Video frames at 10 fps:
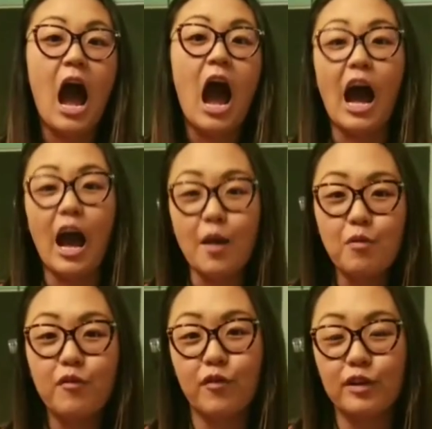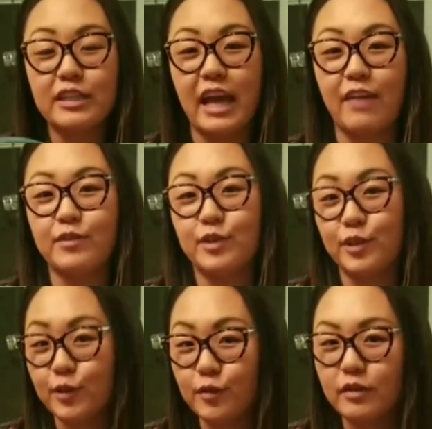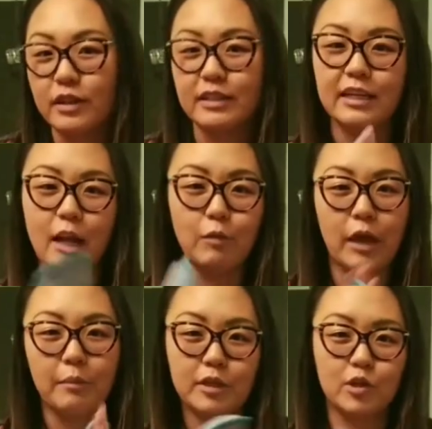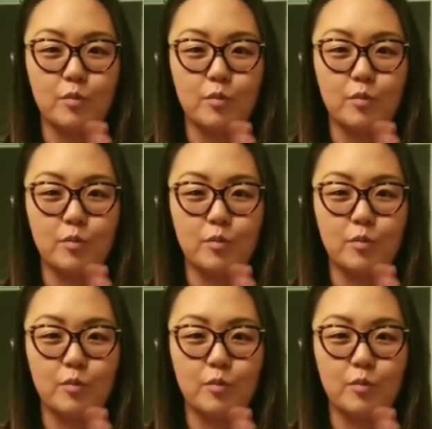I prefer to have two because then I'm like Mr.